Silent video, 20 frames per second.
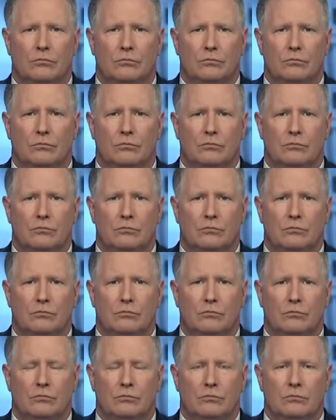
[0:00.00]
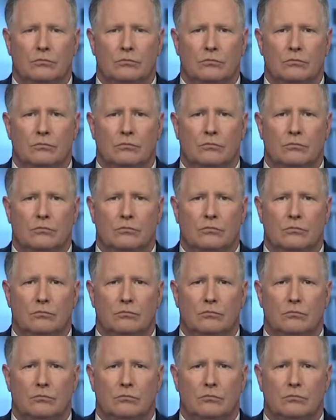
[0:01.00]

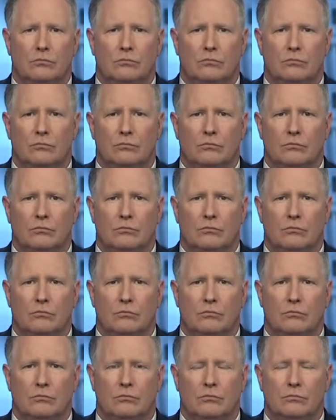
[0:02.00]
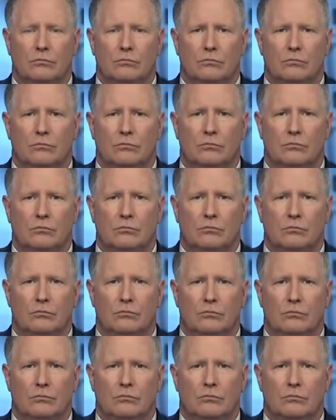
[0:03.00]
This person isn't speaking.